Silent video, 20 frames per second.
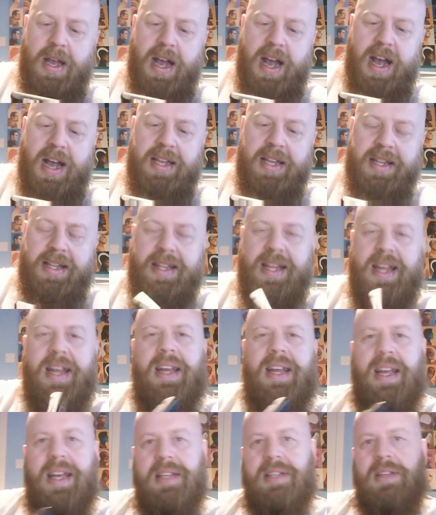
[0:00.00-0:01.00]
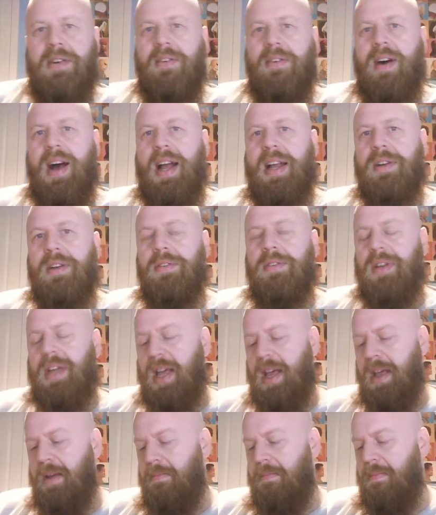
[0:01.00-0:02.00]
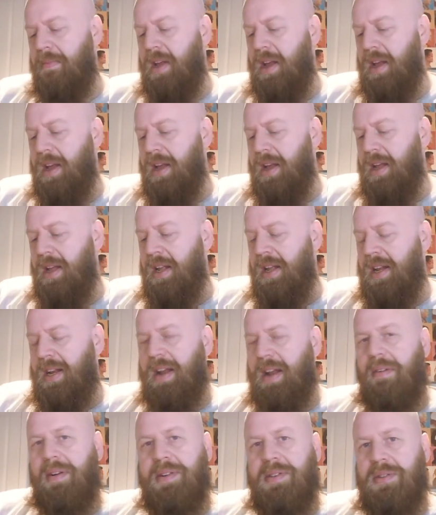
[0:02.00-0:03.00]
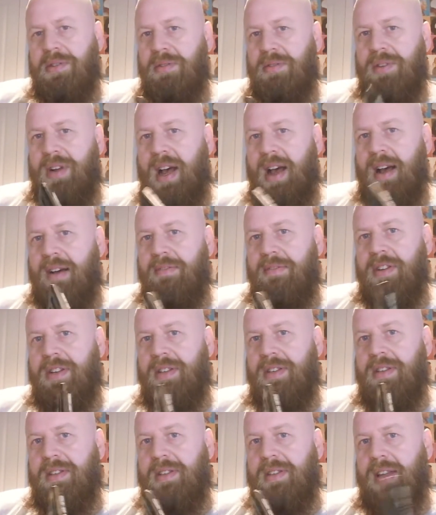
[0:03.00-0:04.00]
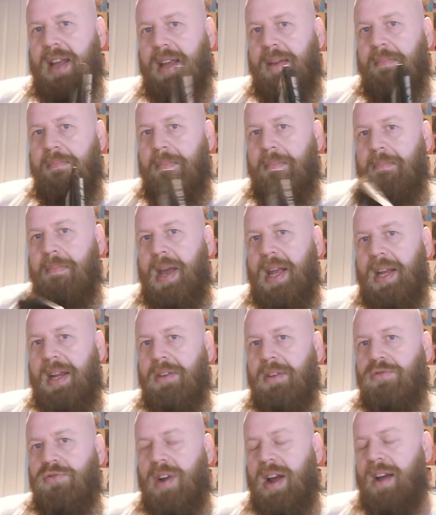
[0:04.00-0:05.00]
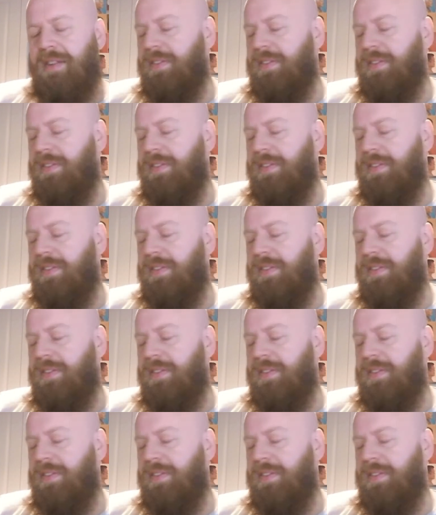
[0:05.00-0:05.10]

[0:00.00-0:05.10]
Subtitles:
I think it's a light gun game. Now I don't have a Sega Mega Drive